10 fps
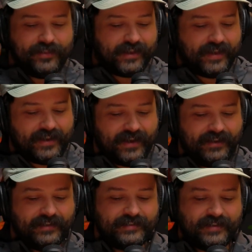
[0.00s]
the
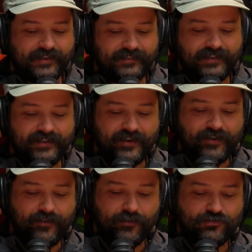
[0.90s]
Canadian
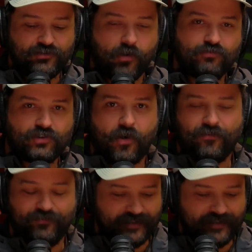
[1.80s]
Tuxedo, Jean.